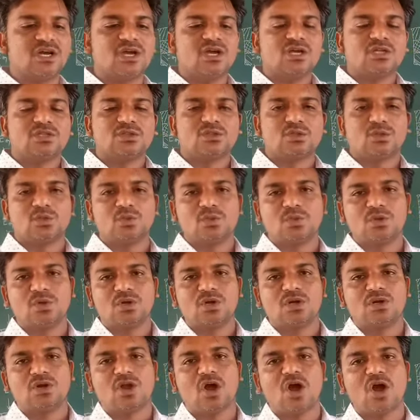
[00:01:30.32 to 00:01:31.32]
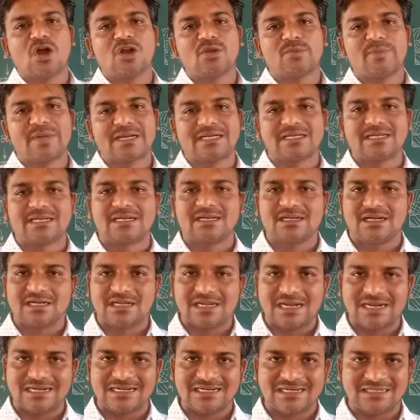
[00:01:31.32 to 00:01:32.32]
through non-metal
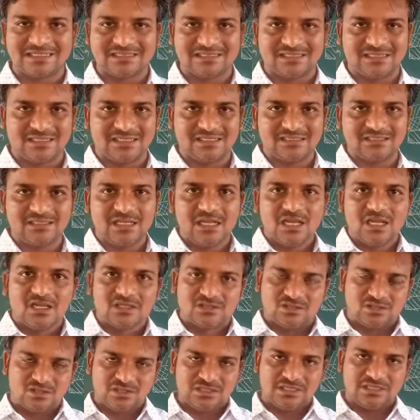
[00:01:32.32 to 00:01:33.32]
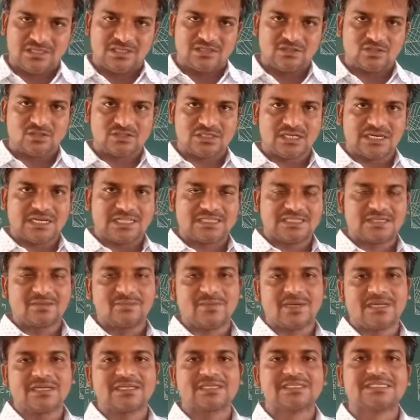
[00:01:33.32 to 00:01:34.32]
conductors. So those are nothing
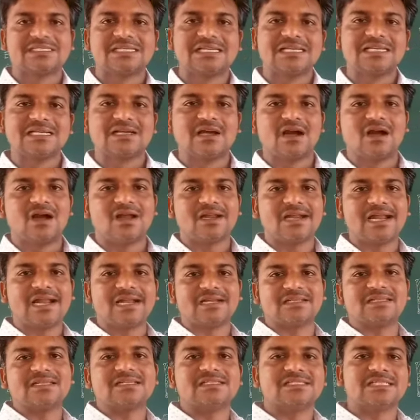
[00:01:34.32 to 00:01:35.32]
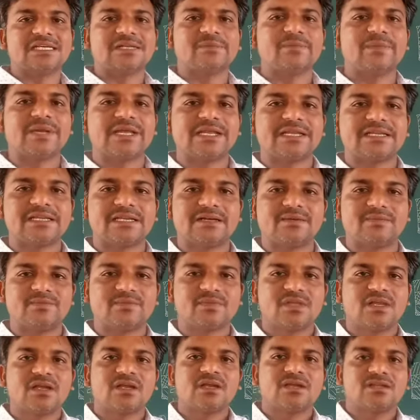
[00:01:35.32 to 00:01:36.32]
but silicon and the germanium.
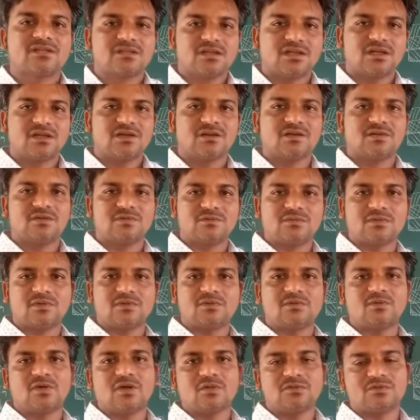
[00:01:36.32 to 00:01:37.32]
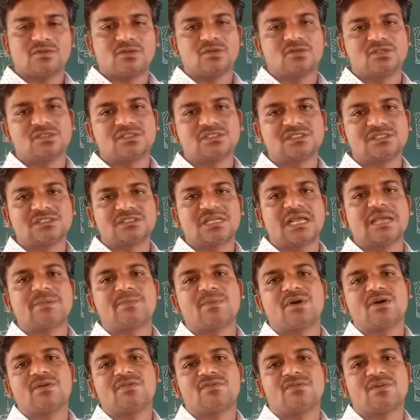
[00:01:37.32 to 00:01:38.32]
Those type
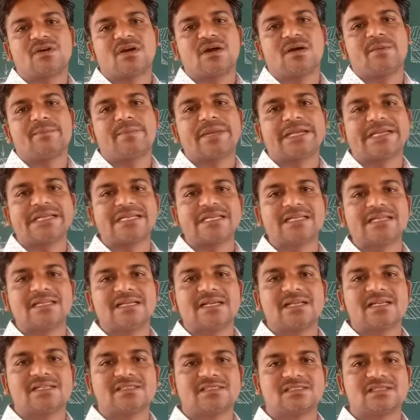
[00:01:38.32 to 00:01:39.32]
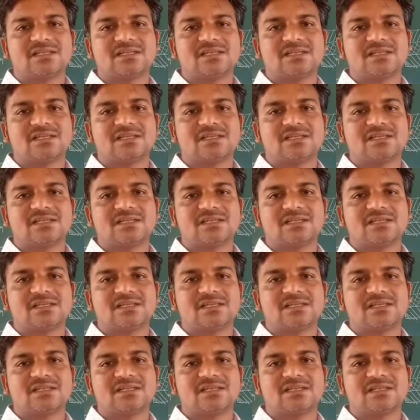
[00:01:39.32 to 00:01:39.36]
of materials